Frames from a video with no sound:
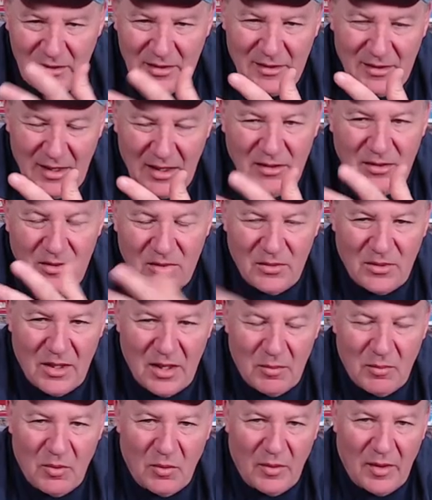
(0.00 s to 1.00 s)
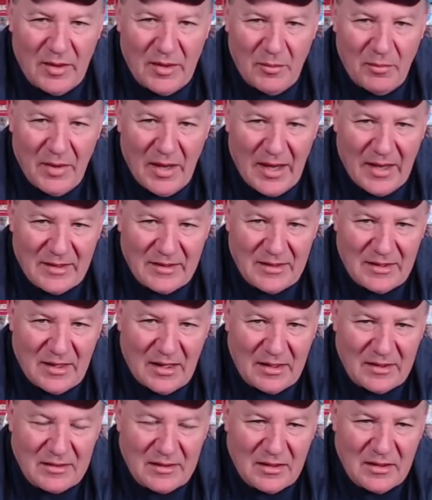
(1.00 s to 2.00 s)
they do keep away the bad
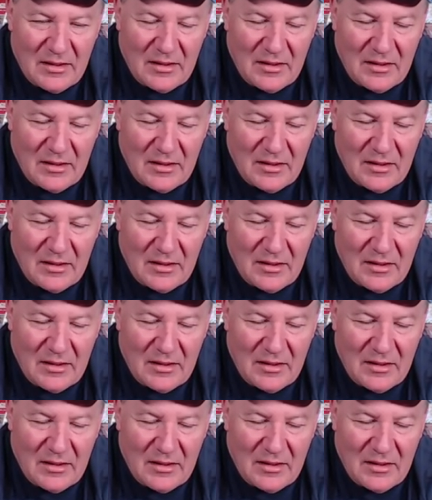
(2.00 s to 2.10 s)
snakes.